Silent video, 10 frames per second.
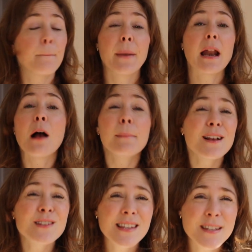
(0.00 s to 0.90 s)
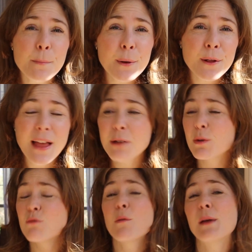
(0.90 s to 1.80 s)
But our meals are simple, and
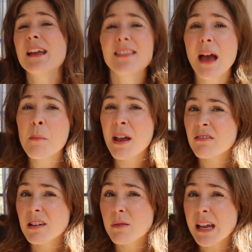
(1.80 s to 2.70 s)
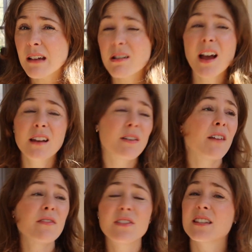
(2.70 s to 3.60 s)
we repeat them every week. We kind of
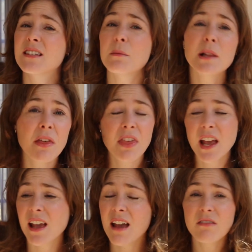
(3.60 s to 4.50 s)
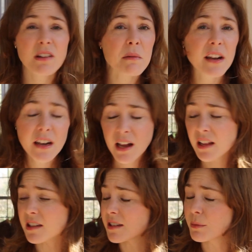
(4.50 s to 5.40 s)
have the similar thing every Monday
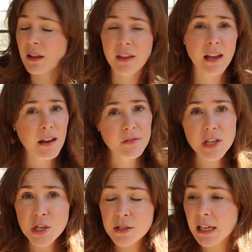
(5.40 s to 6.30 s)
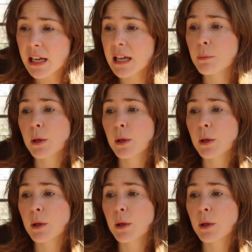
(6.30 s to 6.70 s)
night, the similar thing every Tuesday night,